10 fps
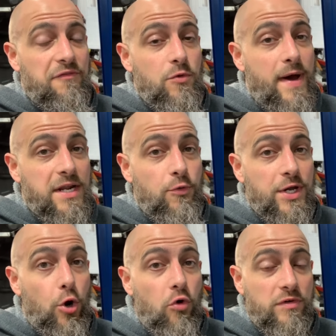if you want a
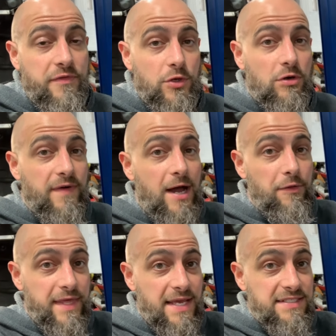quick overview of how
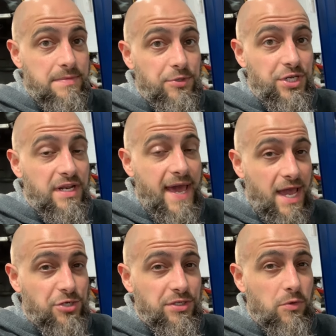the AC machine
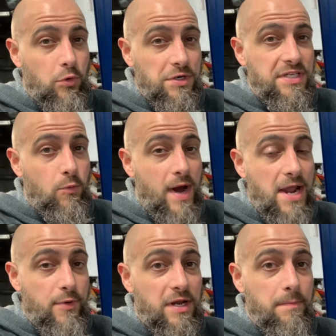actually works and why
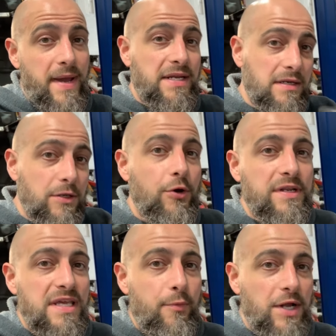I recommend it, go ahead
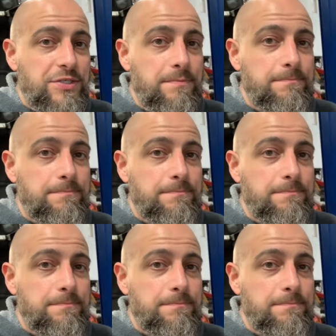and keep watching.